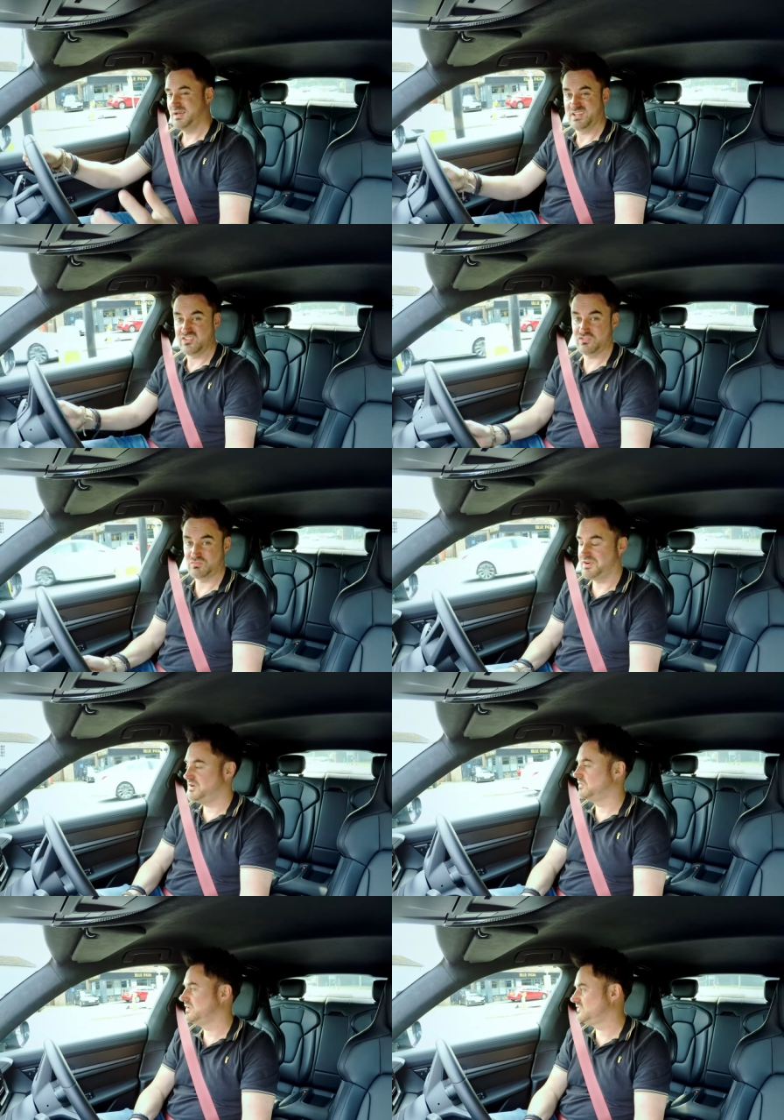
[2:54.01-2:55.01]
This is
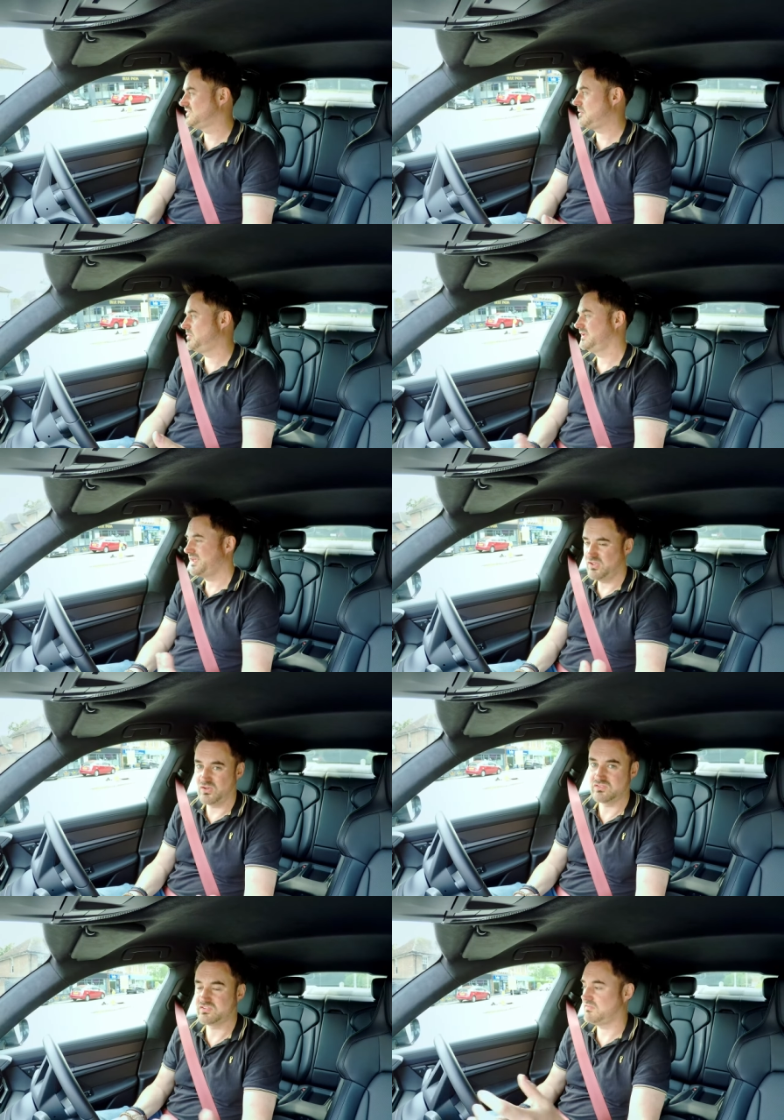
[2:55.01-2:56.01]
real, this is happening. Yeah, you
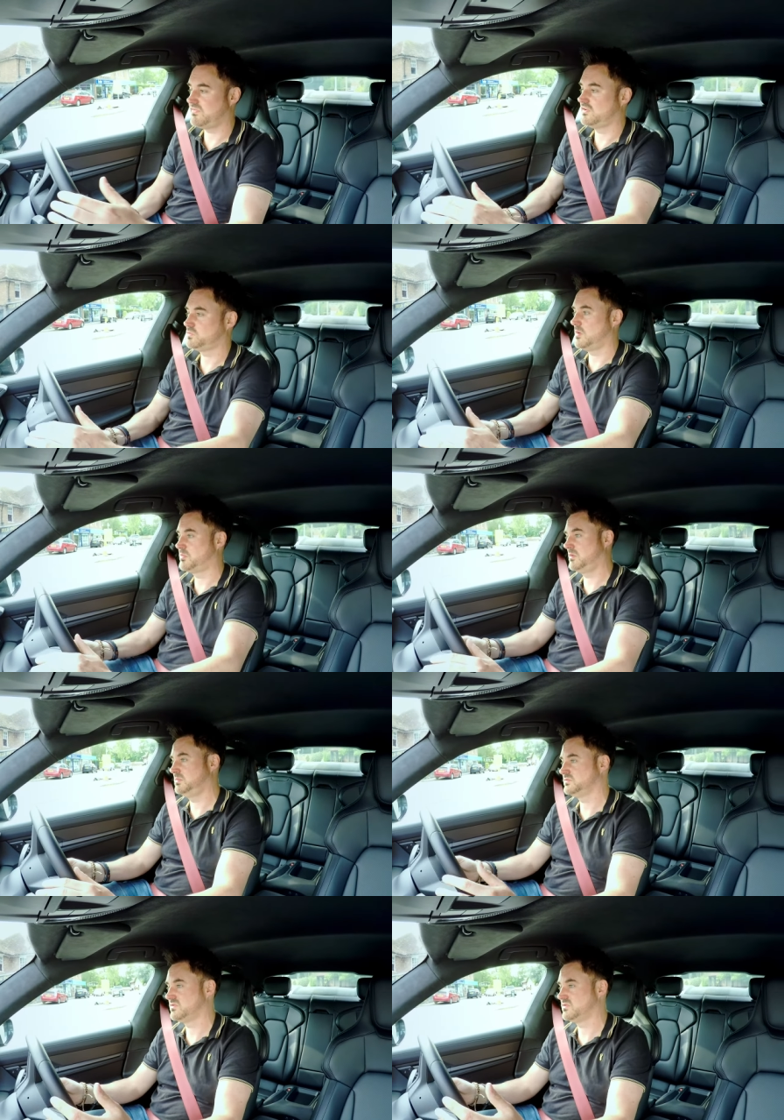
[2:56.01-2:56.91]
could say first world problems,